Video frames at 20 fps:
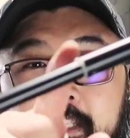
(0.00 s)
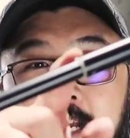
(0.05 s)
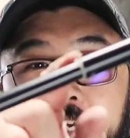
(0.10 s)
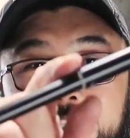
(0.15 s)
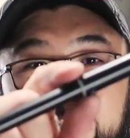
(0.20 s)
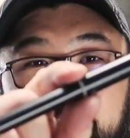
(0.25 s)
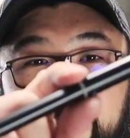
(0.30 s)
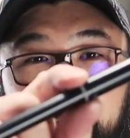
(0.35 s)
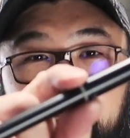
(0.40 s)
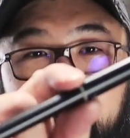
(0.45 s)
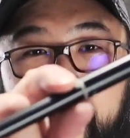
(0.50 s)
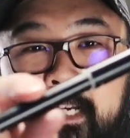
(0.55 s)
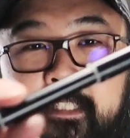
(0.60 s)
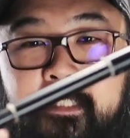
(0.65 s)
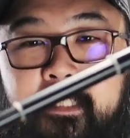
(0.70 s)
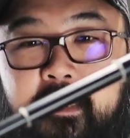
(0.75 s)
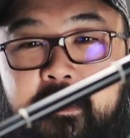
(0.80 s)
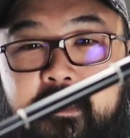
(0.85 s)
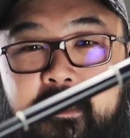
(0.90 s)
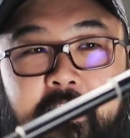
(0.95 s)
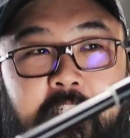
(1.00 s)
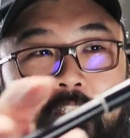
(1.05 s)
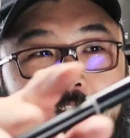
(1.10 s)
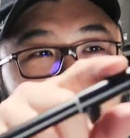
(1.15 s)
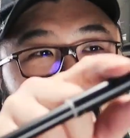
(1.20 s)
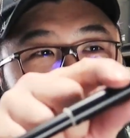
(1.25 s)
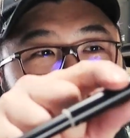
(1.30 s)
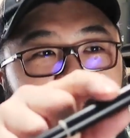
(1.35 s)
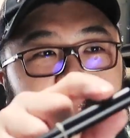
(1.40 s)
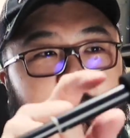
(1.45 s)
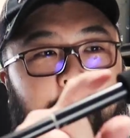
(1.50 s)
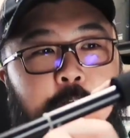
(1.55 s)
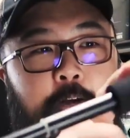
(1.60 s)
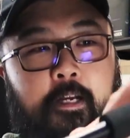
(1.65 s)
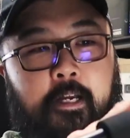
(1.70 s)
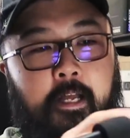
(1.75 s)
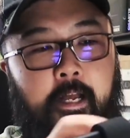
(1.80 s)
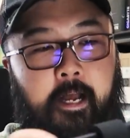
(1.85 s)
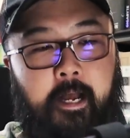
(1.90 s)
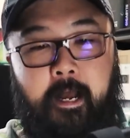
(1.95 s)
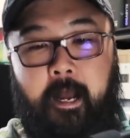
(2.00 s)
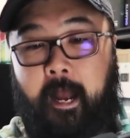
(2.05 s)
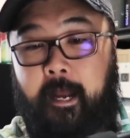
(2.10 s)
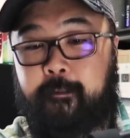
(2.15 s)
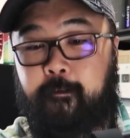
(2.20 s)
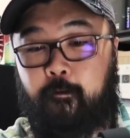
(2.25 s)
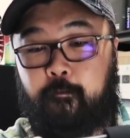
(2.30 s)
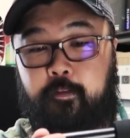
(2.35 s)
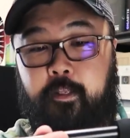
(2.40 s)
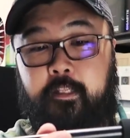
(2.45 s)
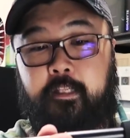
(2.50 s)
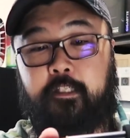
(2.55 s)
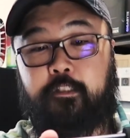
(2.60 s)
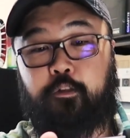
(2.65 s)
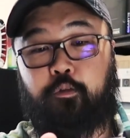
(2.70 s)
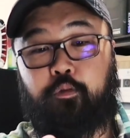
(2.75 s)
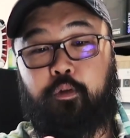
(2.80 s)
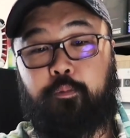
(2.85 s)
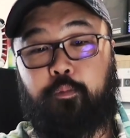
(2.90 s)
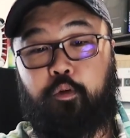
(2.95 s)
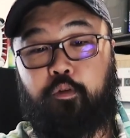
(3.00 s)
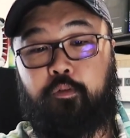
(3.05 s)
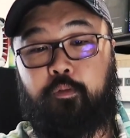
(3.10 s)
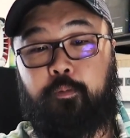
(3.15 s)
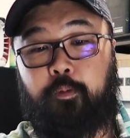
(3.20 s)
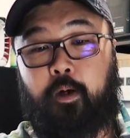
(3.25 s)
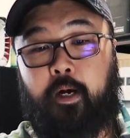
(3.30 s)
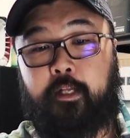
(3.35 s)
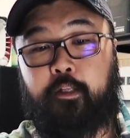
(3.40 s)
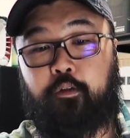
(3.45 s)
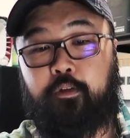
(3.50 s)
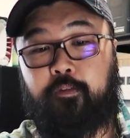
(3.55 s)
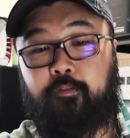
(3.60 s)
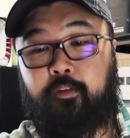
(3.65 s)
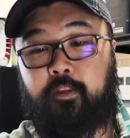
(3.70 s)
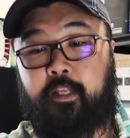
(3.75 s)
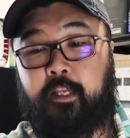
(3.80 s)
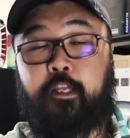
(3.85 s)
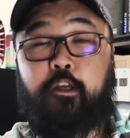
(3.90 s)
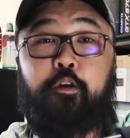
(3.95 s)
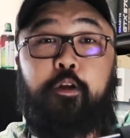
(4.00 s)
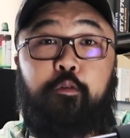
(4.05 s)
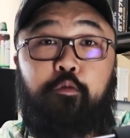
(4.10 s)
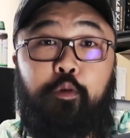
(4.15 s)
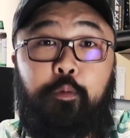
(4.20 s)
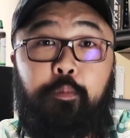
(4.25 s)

got these plastic sleeves on here. I don't think these are removable. I don't even think you can